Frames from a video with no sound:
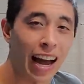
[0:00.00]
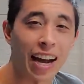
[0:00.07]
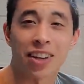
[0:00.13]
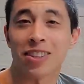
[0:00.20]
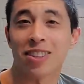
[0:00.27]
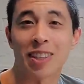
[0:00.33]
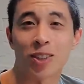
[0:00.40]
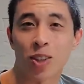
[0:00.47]
I
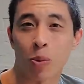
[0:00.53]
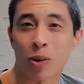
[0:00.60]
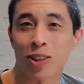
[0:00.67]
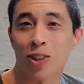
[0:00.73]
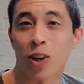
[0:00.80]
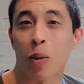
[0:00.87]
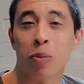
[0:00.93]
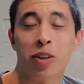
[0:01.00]
could see someone
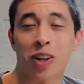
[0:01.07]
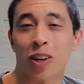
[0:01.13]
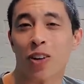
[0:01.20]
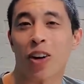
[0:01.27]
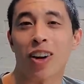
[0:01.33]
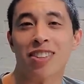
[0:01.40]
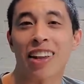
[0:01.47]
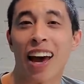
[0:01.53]
stumbling
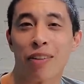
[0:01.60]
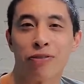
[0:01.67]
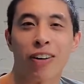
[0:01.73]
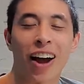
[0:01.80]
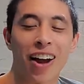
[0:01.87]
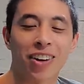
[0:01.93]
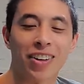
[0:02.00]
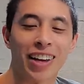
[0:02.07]
across that
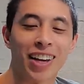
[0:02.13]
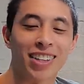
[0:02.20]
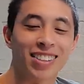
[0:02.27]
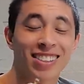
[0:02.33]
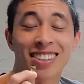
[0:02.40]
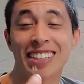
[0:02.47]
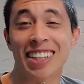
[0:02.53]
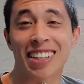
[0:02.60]
file and
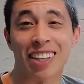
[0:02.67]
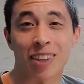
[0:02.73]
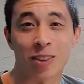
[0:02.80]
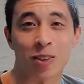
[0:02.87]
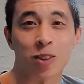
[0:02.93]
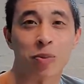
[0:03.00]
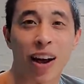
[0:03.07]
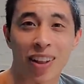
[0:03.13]
seeing that
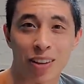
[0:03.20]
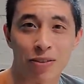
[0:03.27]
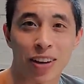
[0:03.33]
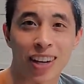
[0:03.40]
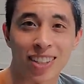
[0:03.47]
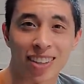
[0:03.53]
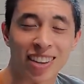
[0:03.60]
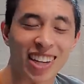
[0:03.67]
there's a smiley
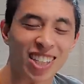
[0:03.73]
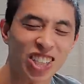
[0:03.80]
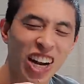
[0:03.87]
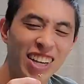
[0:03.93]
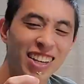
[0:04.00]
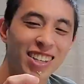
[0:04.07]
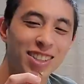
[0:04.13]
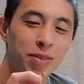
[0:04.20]
face and then
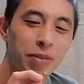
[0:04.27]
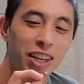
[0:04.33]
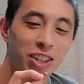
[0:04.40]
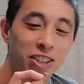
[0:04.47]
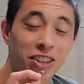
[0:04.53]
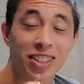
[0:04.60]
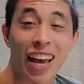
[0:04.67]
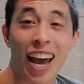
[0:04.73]
checking to make
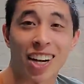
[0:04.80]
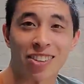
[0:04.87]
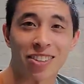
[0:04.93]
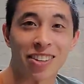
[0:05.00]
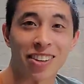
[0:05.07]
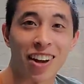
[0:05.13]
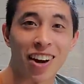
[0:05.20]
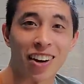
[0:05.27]
sure it's
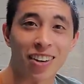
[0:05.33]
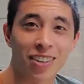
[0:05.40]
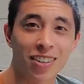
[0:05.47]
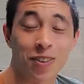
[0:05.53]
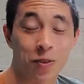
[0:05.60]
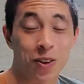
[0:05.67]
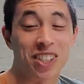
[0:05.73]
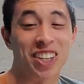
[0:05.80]
actually there
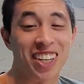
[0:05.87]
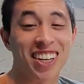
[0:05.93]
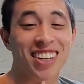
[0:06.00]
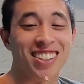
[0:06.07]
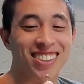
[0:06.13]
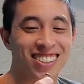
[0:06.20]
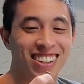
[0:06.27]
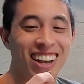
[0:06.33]
which it
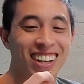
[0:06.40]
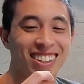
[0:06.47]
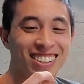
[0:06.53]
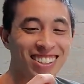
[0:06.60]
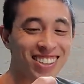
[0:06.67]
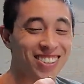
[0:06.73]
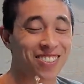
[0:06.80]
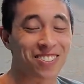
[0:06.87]
is, and
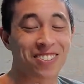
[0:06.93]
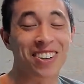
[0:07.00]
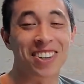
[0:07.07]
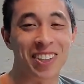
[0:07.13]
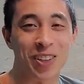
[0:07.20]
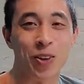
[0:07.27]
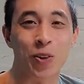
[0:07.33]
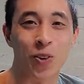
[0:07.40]
is
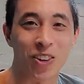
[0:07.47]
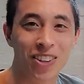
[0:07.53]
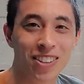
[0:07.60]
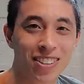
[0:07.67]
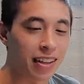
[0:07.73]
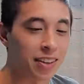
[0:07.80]
really cool.